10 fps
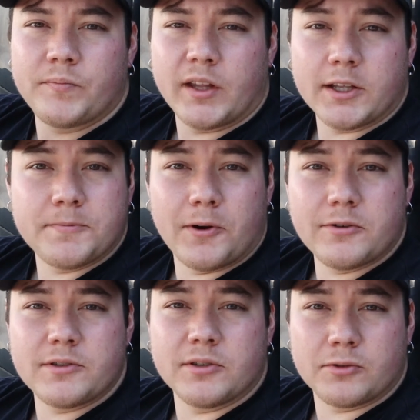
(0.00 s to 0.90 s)
As
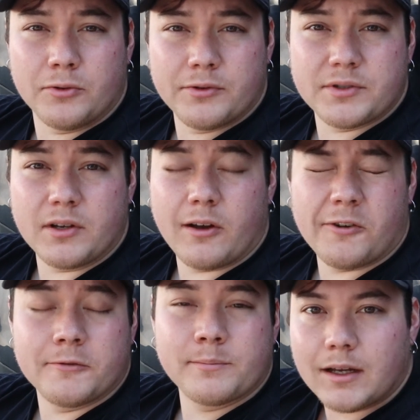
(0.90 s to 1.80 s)
far as the tools
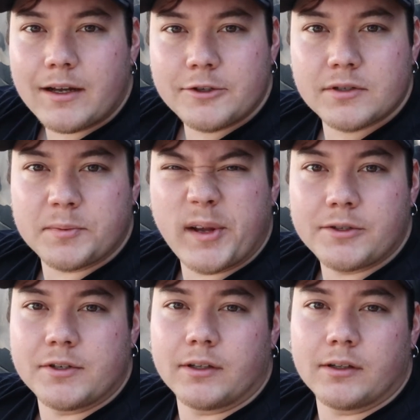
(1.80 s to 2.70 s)
go, like I just
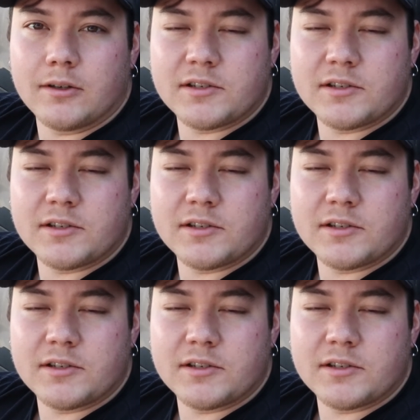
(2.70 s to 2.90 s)
mentioned,